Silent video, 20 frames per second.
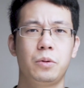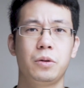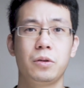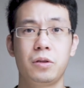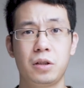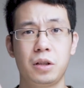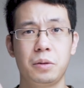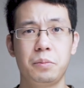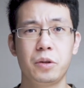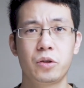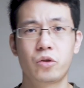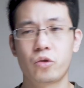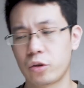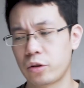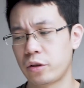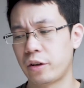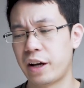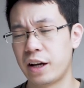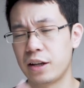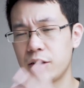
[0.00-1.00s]
will thermal
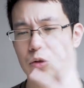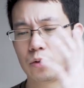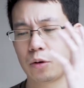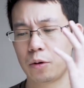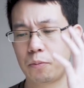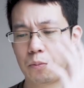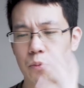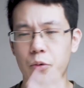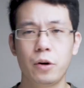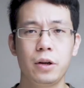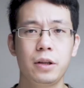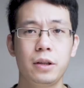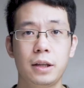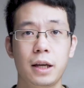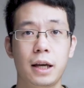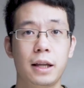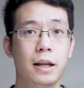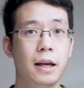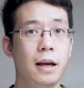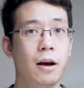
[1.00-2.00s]
throttle hard to a point
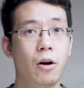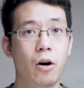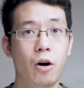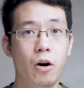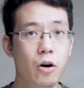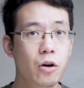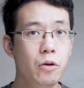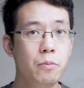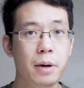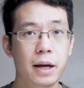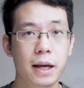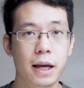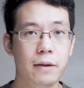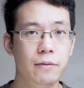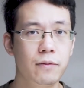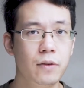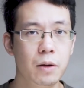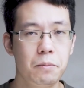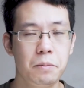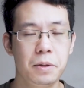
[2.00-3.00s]
that all my
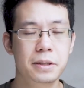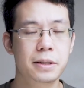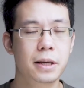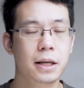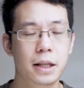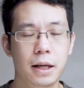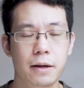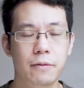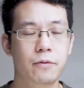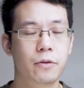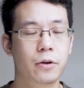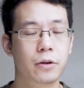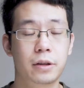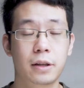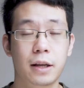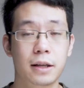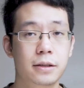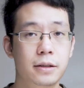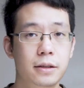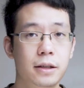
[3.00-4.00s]
NVMe setup for
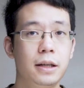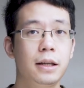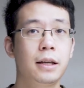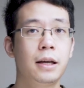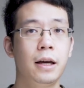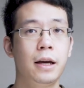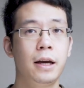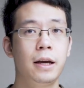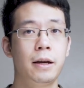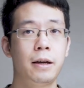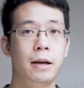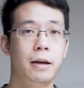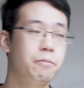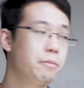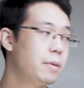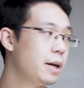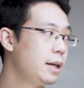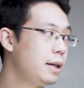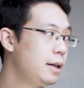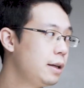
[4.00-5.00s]
testing in
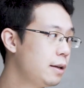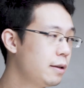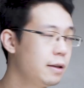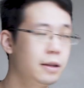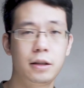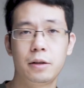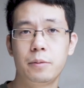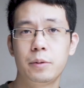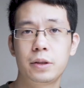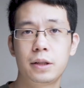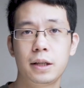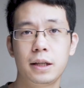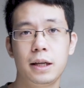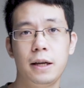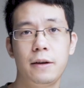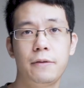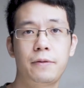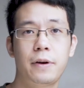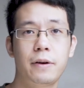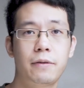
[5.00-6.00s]
my Thermaltake
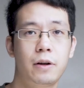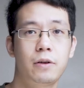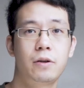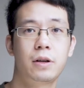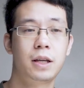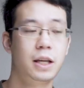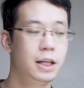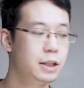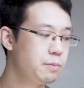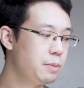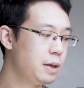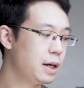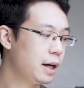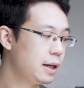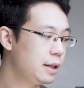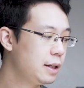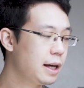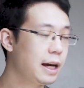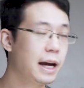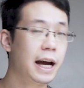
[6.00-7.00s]
A500 case
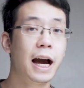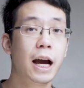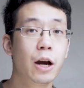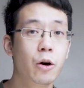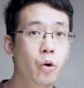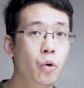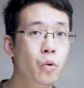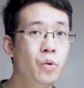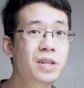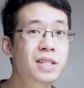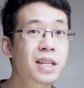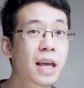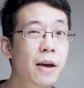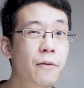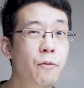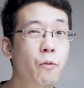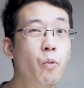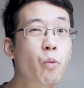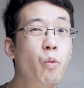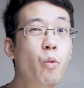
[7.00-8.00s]
behind that, I always
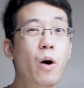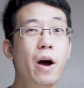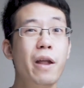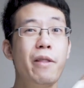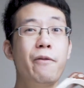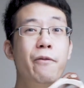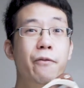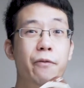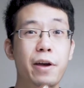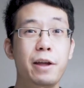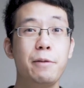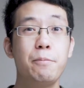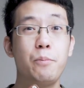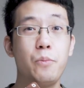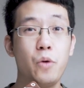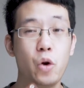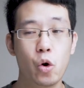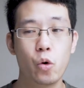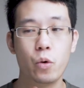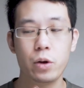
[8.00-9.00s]
have one fan
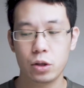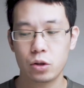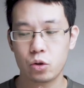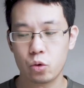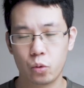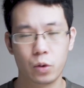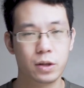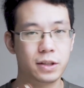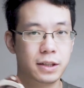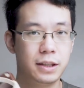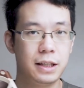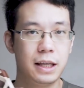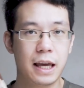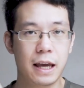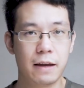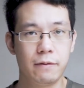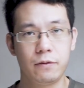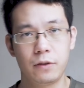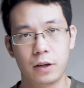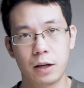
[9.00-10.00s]
blowing towards the
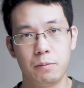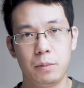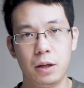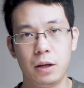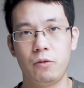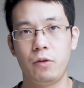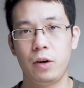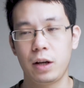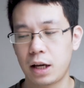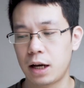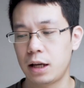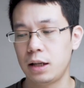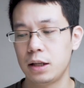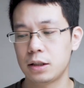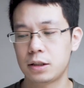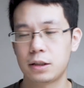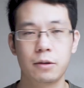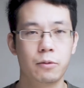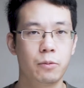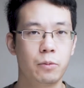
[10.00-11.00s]
NVMe,
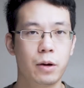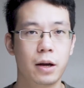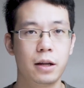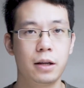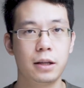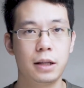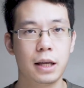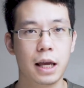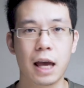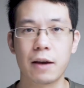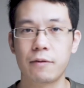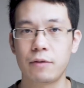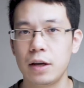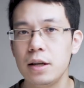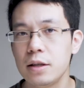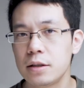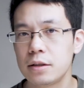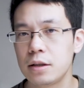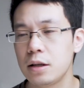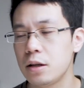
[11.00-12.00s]
regardless whether they have
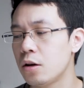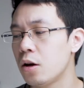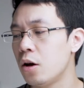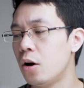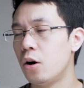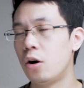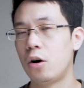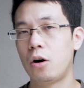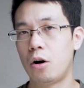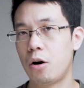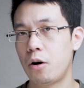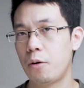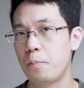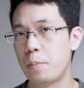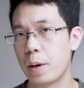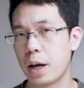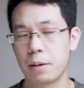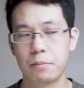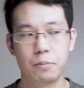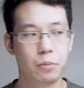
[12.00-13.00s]
heatsink or
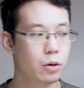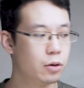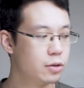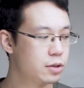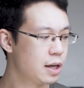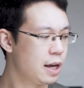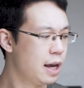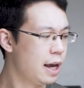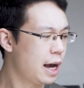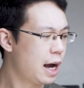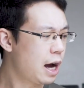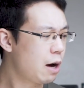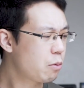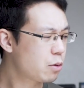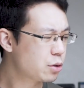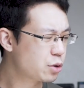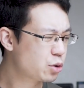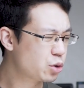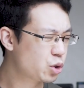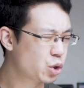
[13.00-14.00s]
bare bones. I
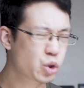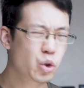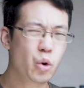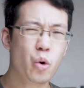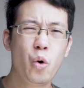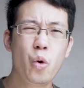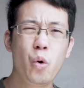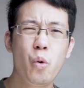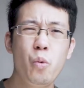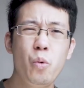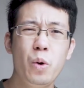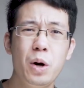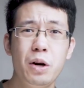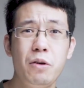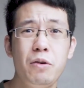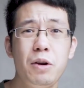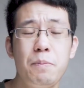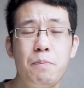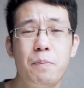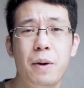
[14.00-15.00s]
was so
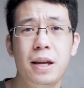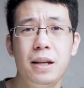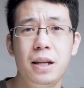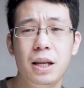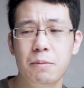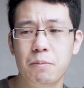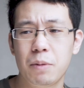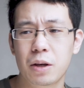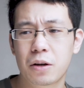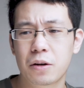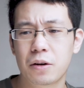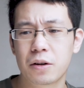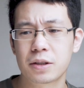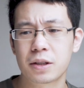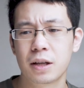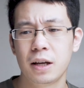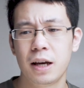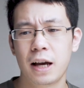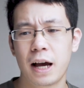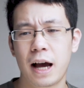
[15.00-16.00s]
worried, panicked
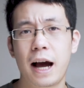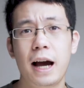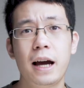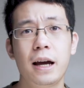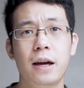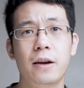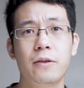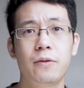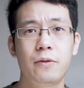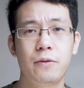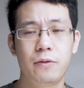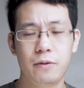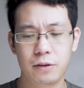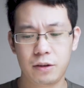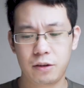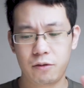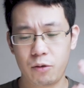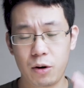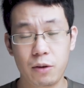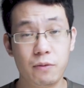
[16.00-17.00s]
because I have
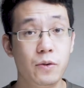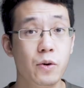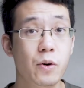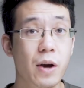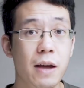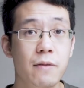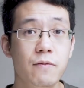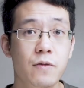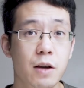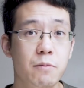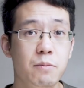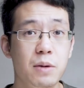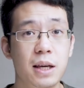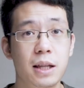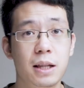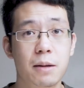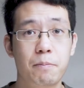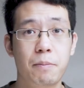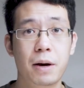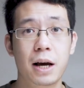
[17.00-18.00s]
reviewed NVMe
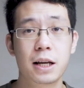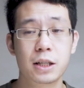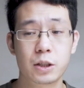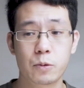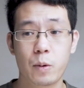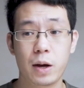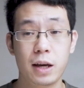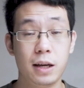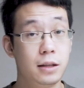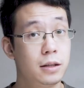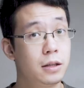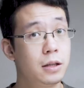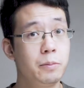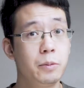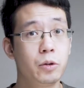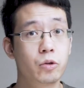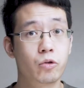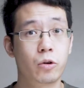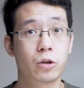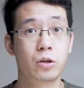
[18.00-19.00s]
in the past where it
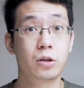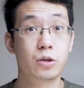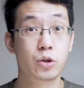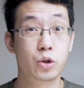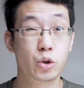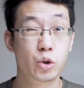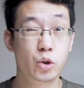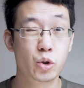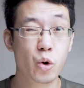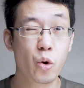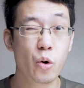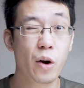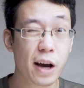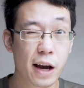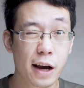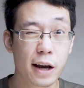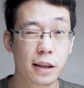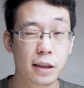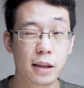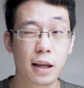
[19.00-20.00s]
thermal throttles so
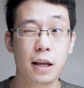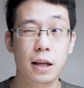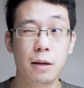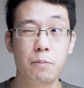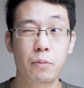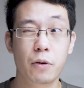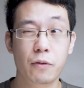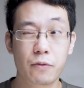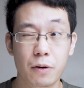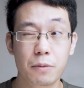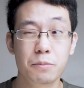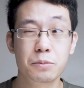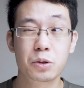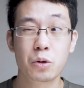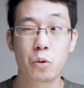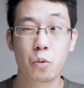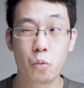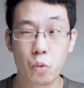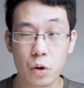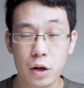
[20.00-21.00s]
hard that it performs
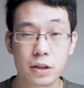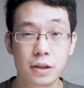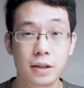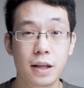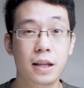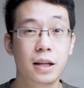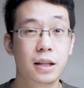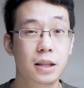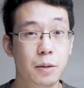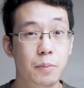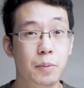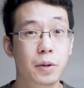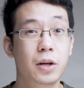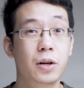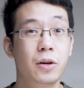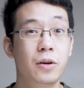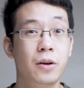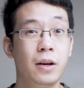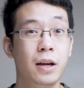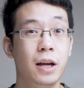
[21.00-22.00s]
worse than a
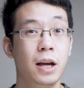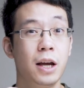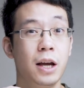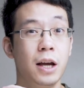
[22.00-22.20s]
typical